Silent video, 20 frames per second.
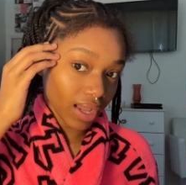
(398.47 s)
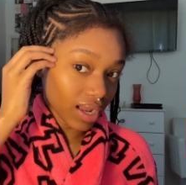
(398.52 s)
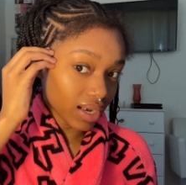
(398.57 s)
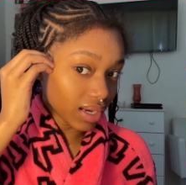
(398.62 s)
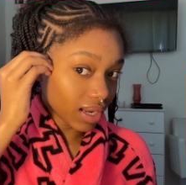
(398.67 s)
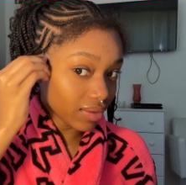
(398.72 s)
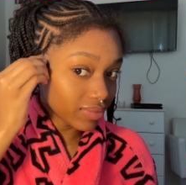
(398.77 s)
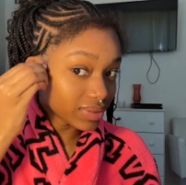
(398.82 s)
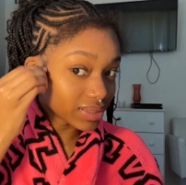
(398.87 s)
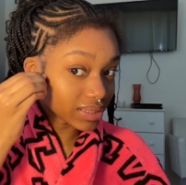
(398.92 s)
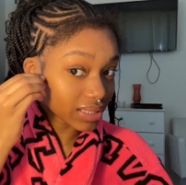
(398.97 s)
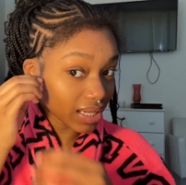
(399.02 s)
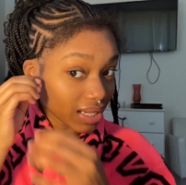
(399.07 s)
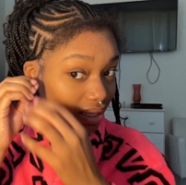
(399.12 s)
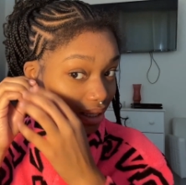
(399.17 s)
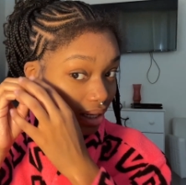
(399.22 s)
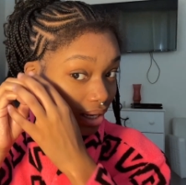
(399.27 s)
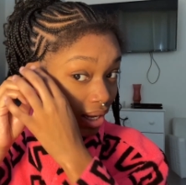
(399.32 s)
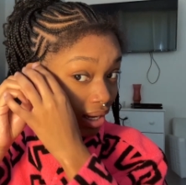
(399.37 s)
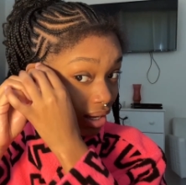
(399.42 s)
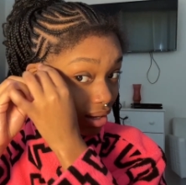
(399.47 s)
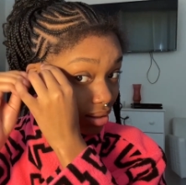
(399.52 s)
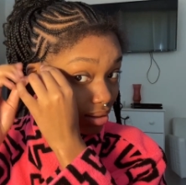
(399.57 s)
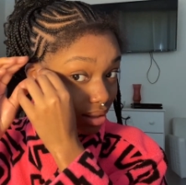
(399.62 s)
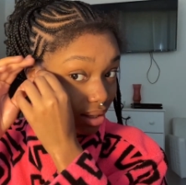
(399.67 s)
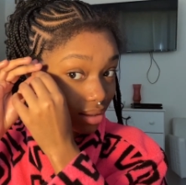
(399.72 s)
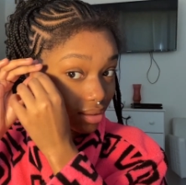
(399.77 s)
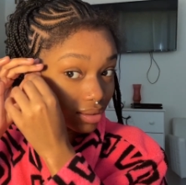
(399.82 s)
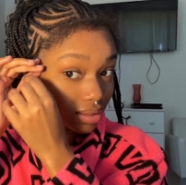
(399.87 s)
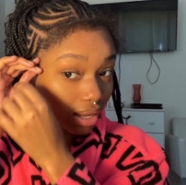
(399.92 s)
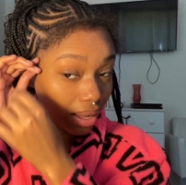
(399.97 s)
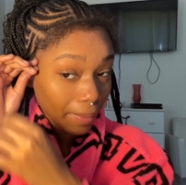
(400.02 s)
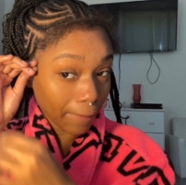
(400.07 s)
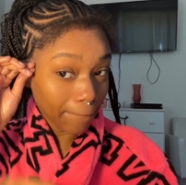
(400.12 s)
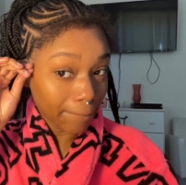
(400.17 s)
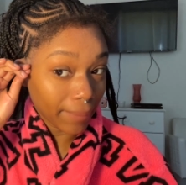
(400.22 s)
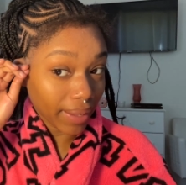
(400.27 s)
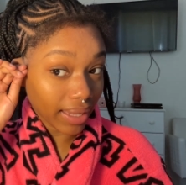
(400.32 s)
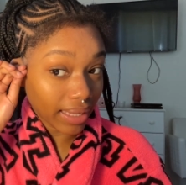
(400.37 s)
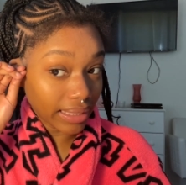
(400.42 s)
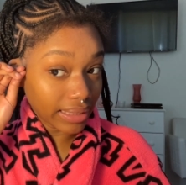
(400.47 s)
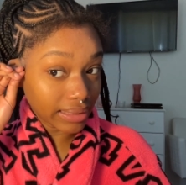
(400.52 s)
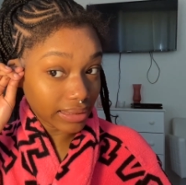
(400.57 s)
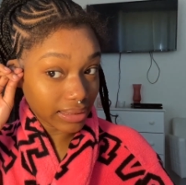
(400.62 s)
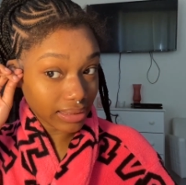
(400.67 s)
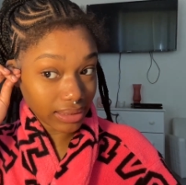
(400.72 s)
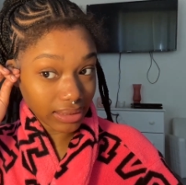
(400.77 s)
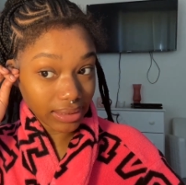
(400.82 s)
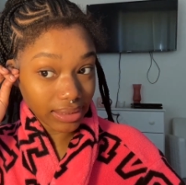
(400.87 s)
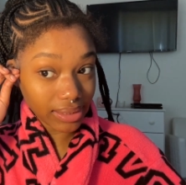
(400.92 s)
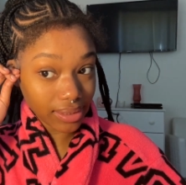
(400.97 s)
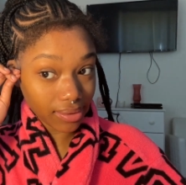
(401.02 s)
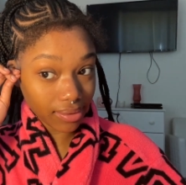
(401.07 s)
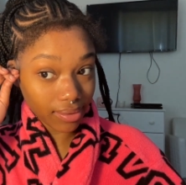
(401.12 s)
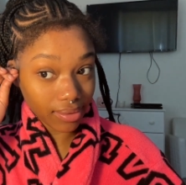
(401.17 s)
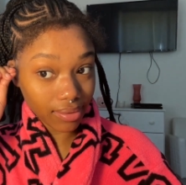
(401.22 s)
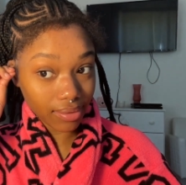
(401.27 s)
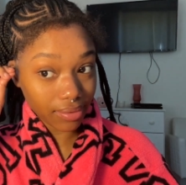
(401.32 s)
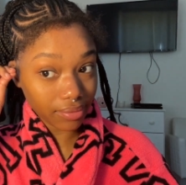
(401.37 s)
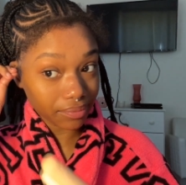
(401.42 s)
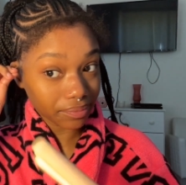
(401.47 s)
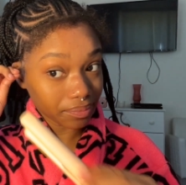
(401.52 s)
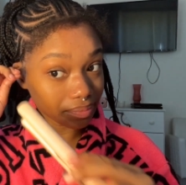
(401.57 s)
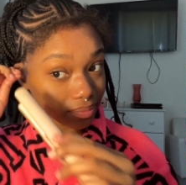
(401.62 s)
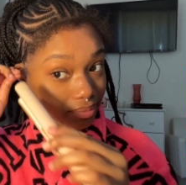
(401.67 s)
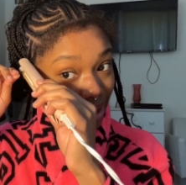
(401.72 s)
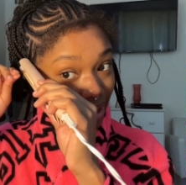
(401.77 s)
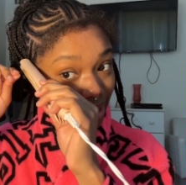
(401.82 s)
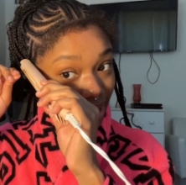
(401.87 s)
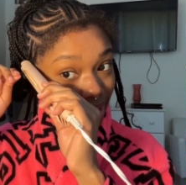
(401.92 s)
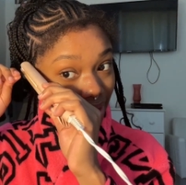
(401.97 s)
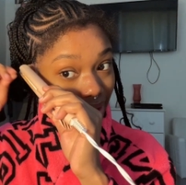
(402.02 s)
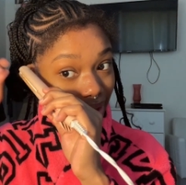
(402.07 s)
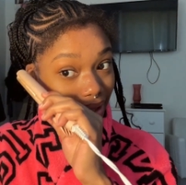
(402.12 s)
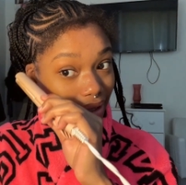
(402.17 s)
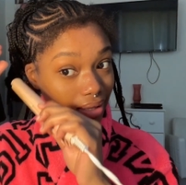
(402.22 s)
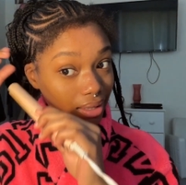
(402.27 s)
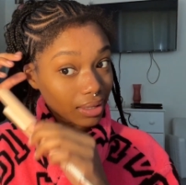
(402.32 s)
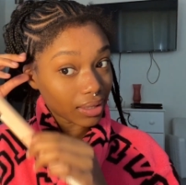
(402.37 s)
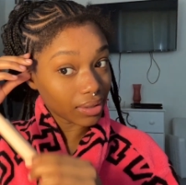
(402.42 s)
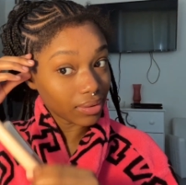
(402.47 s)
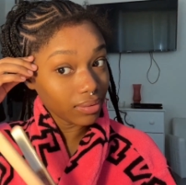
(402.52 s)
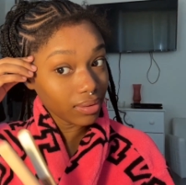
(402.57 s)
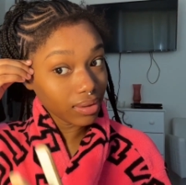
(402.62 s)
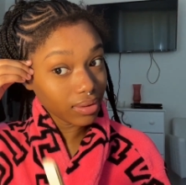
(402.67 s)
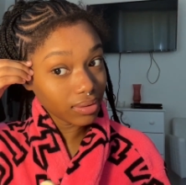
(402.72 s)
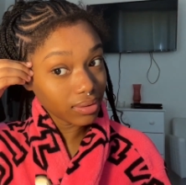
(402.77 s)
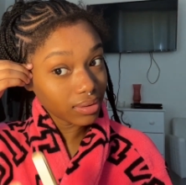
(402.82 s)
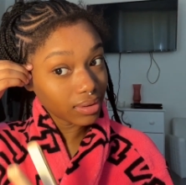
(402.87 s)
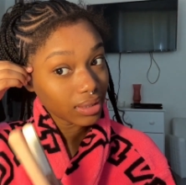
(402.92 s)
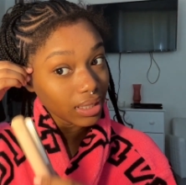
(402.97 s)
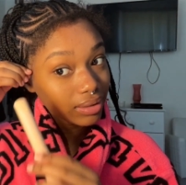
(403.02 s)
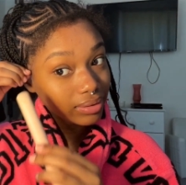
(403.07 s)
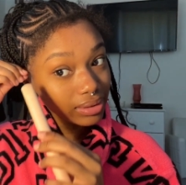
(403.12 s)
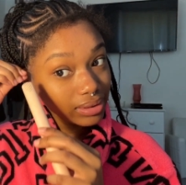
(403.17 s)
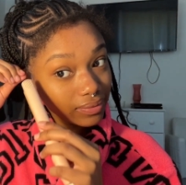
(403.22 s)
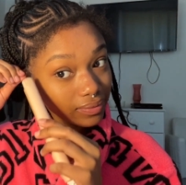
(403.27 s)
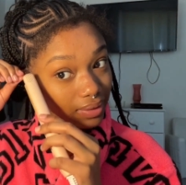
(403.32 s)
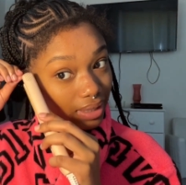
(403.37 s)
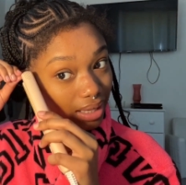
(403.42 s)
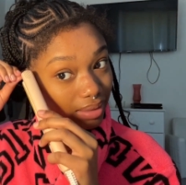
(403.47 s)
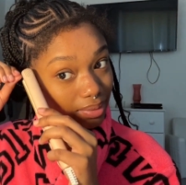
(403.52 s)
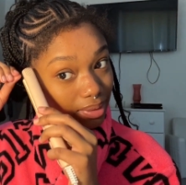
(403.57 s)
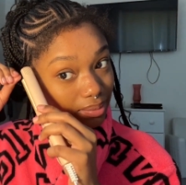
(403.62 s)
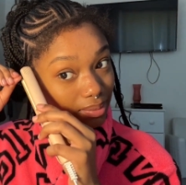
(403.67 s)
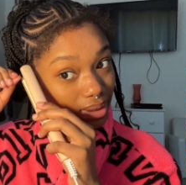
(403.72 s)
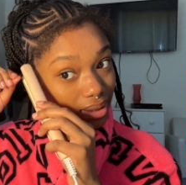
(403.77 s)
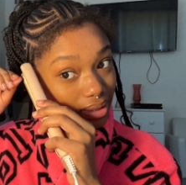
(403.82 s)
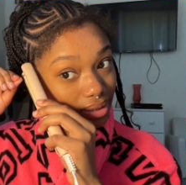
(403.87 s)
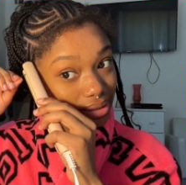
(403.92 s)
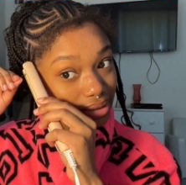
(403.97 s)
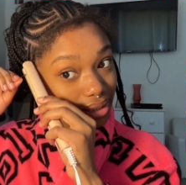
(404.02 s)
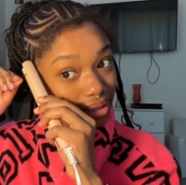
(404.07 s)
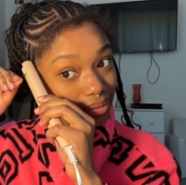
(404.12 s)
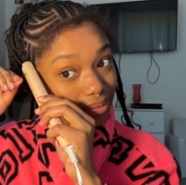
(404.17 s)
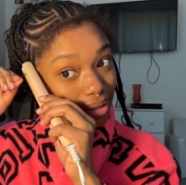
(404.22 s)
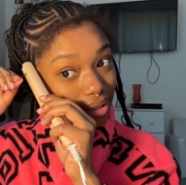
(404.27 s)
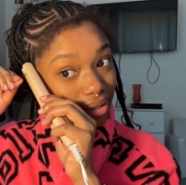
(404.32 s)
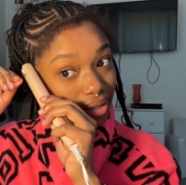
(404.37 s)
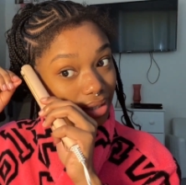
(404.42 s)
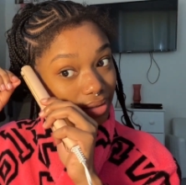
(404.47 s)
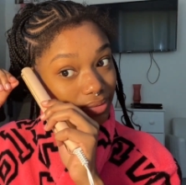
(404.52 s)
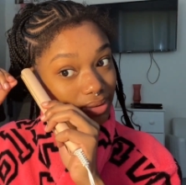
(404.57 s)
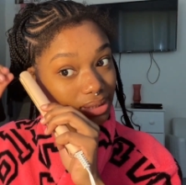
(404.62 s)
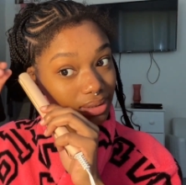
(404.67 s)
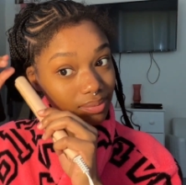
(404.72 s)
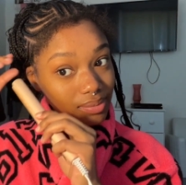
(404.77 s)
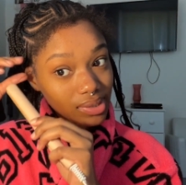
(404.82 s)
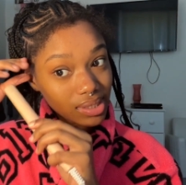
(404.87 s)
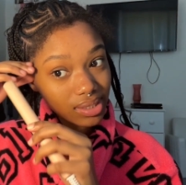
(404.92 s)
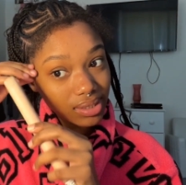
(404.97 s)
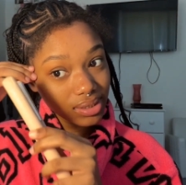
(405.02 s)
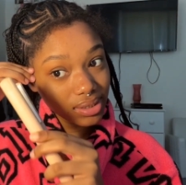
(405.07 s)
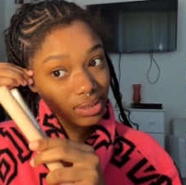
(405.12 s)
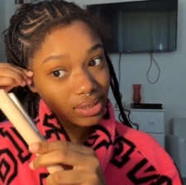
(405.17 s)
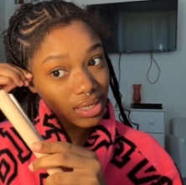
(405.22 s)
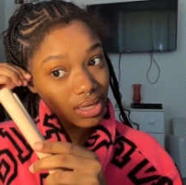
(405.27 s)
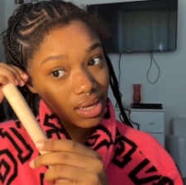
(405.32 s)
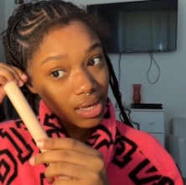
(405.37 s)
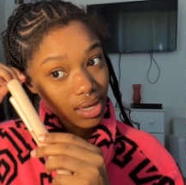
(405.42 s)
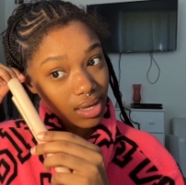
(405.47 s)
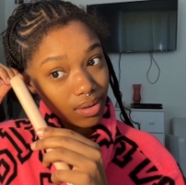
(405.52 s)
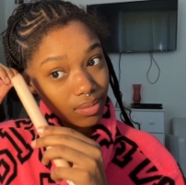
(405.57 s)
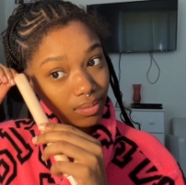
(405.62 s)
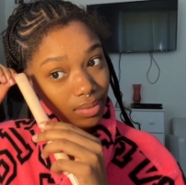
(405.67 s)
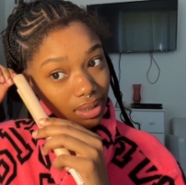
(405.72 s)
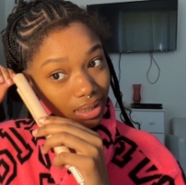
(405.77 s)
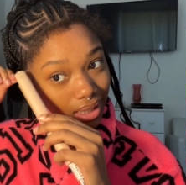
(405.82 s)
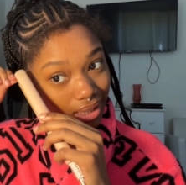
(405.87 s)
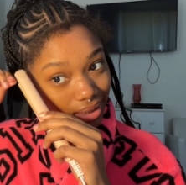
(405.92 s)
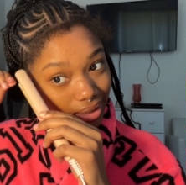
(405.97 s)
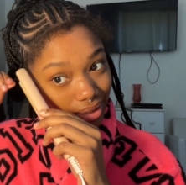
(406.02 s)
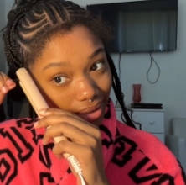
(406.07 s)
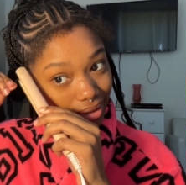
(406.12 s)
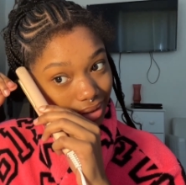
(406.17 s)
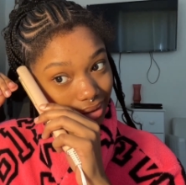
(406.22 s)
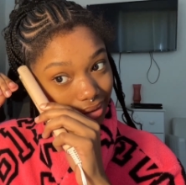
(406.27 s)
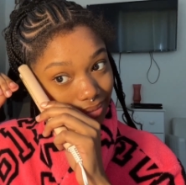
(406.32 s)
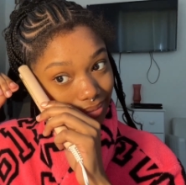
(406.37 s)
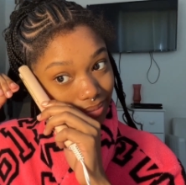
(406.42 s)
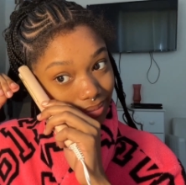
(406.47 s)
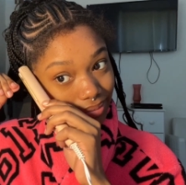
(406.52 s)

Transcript: they was saying they were like bangs and stuff and you know they just flaming me saying my hair was a mess but like yeah